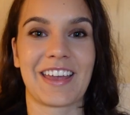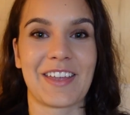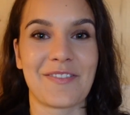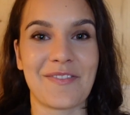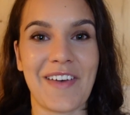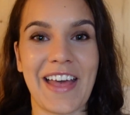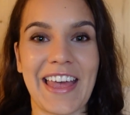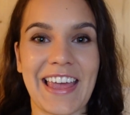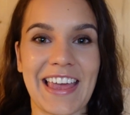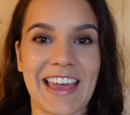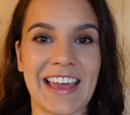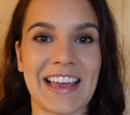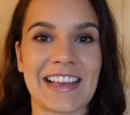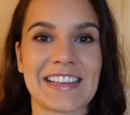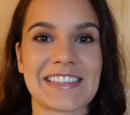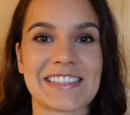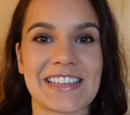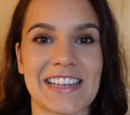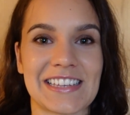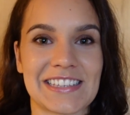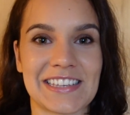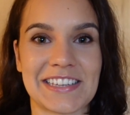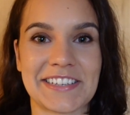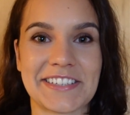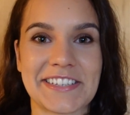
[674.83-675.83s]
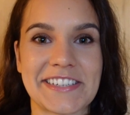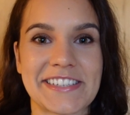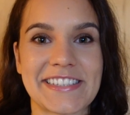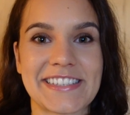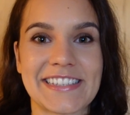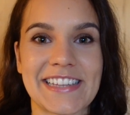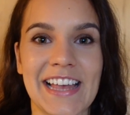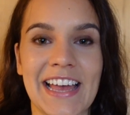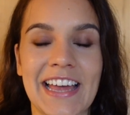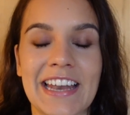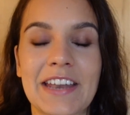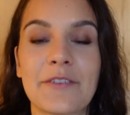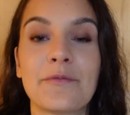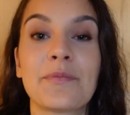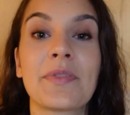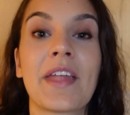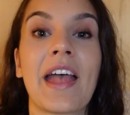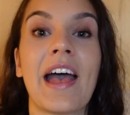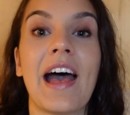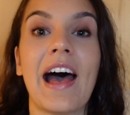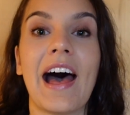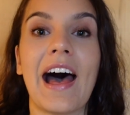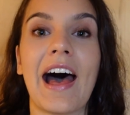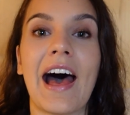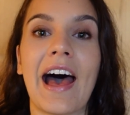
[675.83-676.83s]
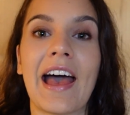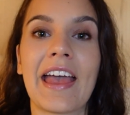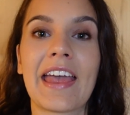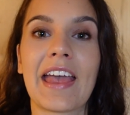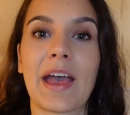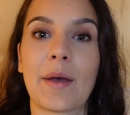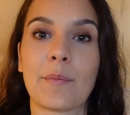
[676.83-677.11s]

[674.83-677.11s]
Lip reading: In my case, as I just said, I